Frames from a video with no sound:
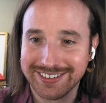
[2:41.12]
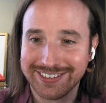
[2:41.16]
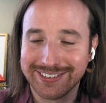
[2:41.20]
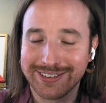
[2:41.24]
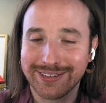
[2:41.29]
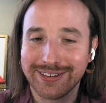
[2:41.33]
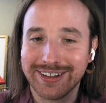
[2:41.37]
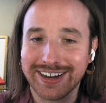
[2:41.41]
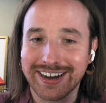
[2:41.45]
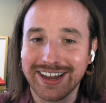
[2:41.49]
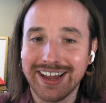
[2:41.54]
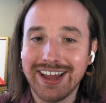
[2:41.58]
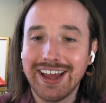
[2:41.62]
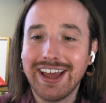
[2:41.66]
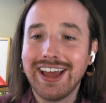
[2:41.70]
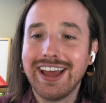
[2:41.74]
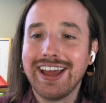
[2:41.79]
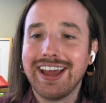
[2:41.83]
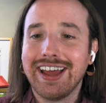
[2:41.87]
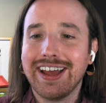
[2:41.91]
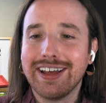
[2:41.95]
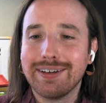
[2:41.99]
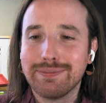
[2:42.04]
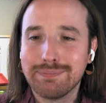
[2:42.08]
so like
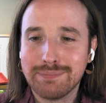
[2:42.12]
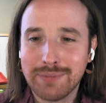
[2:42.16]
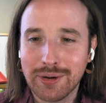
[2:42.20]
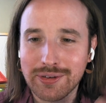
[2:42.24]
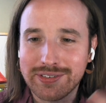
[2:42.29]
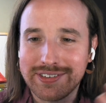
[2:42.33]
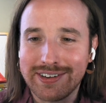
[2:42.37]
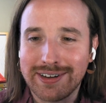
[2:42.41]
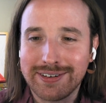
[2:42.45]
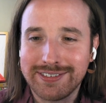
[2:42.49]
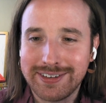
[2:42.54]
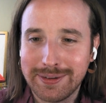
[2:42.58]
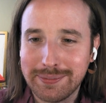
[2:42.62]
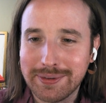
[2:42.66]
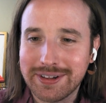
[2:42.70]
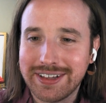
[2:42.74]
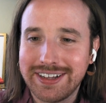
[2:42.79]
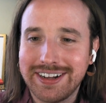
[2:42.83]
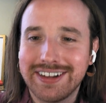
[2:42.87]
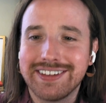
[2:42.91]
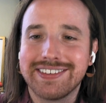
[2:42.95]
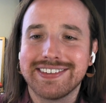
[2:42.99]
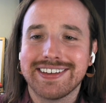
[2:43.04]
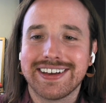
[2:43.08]
most
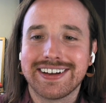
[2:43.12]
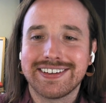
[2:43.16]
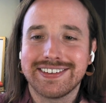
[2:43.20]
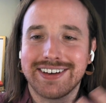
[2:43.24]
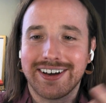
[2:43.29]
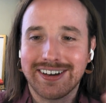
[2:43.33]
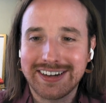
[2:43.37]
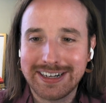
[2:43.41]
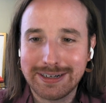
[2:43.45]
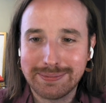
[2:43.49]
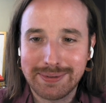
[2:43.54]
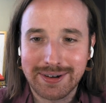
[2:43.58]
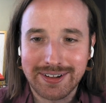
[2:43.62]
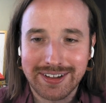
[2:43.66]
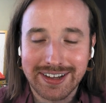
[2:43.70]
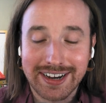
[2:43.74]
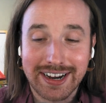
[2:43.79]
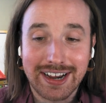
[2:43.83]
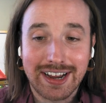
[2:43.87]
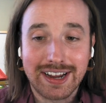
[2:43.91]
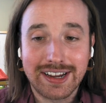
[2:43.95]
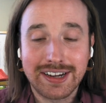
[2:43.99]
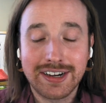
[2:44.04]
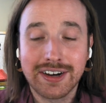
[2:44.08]
typically it's like talking about
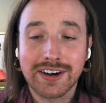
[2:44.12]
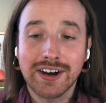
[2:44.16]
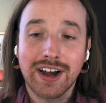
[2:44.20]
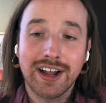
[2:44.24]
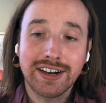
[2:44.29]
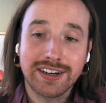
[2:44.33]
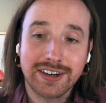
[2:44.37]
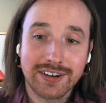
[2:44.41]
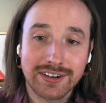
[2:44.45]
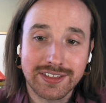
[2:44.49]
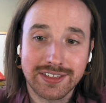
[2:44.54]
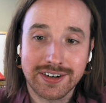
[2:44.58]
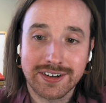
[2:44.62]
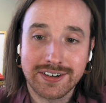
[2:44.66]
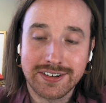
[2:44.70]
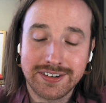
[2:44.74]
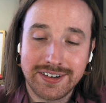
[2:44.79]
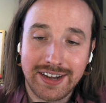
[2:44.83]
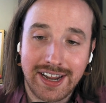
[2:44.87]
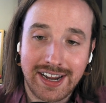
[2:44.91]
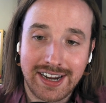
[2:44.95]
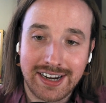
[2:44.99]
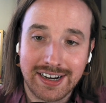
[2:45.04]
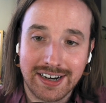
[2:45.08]
like you're on your third
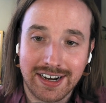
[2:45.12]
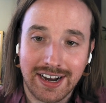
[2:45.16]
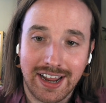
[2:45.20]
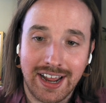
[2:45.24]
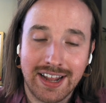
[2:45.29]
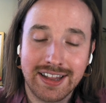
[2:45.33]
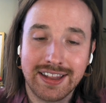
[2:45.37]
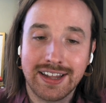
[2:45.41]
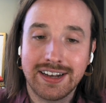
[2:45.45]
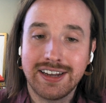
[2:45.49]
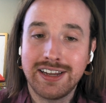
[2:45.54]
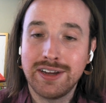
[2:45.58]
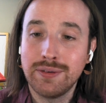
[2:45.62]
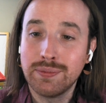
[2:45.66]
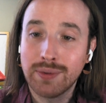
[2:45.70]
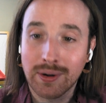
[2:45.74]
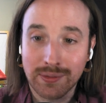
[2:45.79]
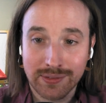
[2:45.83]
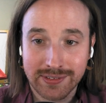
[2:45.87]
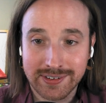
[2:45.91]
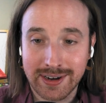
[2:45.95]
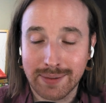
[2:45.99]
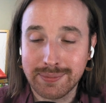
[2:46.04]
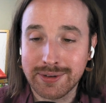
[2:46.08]
date and then he
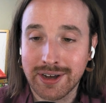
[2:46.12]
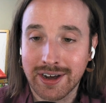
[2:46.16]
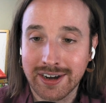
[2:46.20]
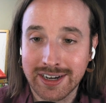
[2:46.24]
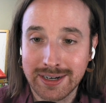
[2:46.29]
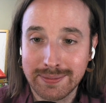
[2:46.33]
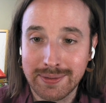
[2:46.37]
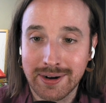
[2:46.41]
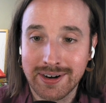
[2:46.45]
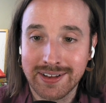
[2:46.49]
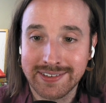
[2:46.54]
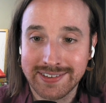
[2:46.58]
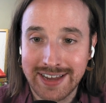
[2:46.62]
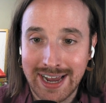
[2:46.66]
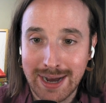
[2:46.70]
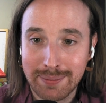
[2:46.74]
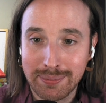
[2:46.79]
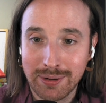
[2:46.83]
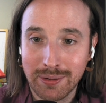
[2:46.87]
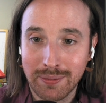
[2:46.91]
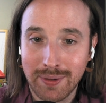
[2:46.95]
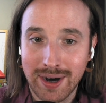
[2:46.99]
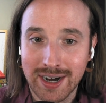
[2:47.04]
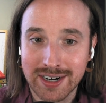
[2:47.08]
won't stop talking about his
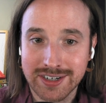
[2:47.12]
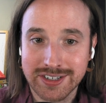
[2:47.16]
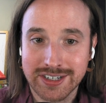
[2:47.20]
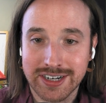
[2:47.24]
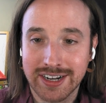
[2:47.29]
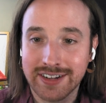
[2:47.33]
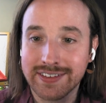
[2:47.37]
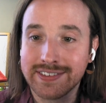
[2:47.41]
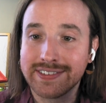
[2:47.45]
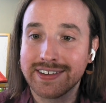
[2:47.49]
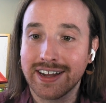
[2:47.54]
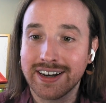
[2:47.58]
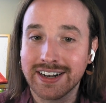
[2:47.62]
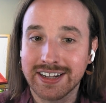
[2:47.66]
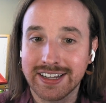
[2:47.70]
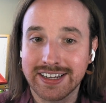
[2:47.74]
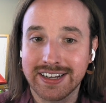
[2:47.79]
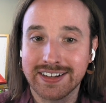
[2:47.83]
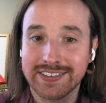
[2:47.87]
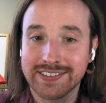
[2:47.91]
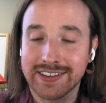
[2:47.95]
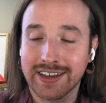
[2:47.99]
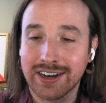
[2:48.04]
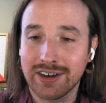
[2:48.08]
Apple Watch and suddenly
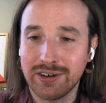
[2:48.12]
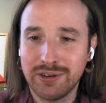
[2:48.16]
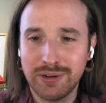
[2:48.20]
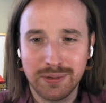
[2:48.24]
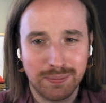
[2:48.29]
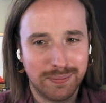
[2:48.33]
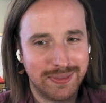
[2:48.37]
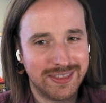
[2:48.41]
it's like oop